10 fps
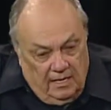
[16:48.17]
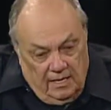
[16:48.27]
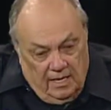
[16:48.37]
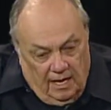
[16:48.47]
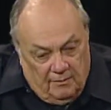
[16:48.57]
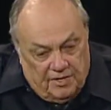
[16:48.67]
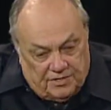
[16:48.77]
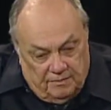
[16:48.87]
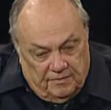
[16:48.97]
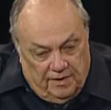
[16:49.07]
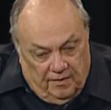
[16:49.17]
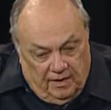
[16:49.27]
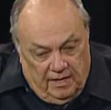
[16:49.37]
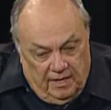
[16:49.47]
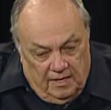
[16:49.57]
I miss him
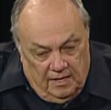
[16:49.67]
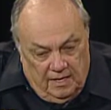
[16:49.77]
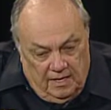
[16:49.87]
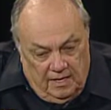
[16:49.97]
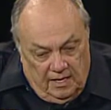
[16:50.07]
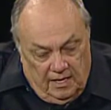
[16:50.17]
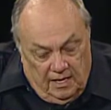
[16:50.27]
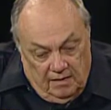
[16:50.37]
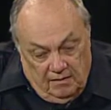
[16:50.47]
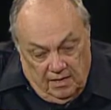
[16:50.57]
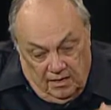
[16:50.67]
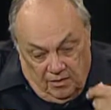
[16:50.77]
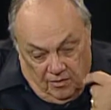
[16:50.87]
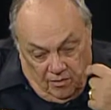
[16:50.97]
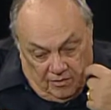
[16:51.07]
dearly. And in
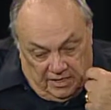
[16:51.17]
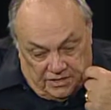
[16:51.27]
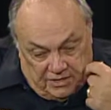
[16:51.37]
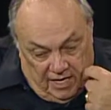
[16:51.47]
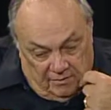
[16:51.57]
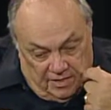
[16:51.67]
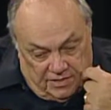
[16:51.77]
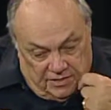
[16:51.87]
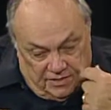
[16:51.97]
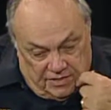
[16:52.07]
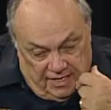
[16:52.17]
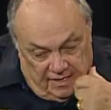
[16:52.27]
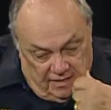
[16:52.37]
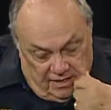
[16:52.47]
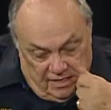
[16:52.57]
your opening statements, you said
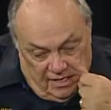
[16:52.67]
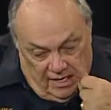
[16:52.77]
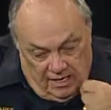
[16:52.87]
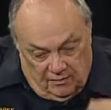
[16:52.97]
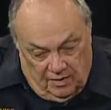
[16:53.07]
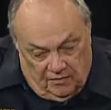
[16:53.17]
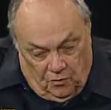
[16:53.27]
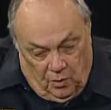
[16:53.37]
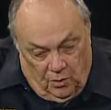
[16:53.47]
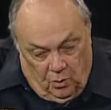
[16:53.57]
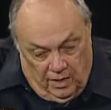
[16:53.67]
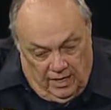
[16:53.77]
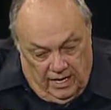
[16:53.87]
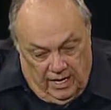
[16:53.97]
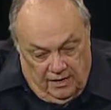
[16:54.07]
that it's been 41 and
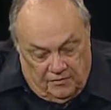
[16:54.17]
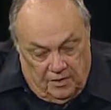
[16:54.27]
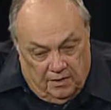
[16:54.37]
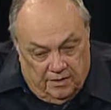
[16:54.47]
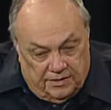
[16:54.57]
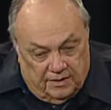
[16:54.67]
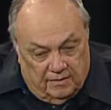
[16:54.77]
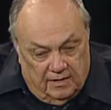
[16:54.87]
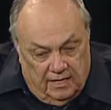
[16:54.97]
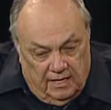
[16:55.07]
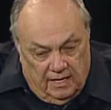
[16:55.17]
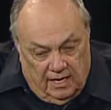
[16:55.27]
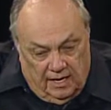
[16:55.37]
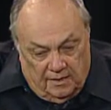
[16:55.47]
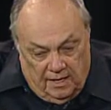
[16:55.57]
a half years, and
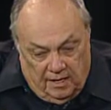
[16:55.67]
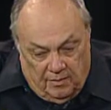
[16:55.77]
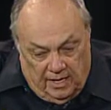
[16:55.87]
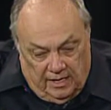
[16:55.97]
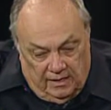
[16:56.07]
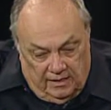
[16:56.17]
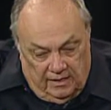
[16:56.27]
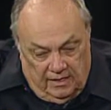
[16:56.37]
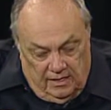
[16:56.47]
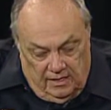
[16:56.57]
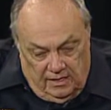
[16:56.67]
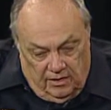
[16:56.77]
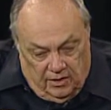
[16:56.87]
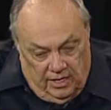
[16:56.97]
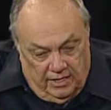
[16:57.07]
I think about it
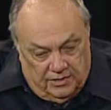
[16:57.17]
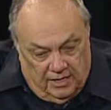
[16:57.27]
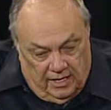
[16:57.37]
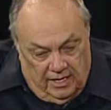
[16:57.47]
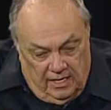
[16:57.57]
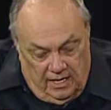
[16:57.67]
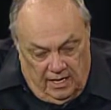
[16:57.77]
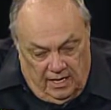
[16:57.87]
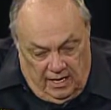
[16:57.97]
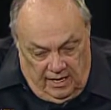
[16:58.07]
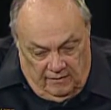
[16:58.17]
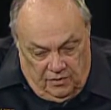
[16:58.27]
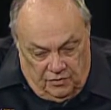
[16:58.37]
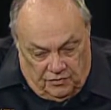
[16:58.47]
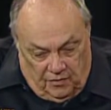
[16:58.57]
occasionally. I have
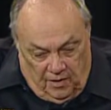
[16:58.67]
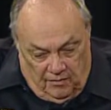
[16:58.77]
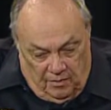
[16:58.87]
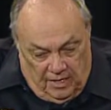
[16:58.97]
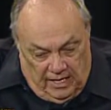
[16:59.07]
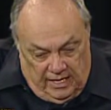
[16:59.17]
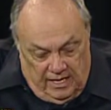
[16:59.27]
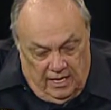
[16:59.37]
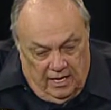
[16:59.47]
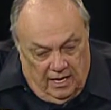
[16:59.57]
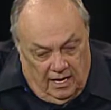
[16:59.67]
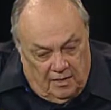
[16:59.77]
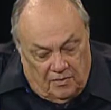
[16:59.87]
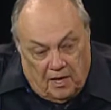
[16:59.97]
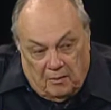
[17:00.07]
news for everybody. I
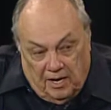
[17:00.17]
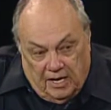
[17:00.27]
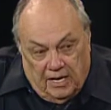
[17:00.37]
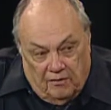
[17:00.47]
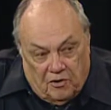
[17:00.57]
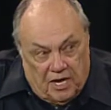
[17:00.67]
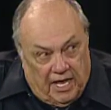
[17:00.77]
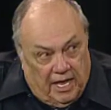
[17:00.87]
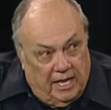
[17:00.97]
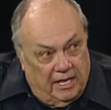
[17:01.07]
think about it every day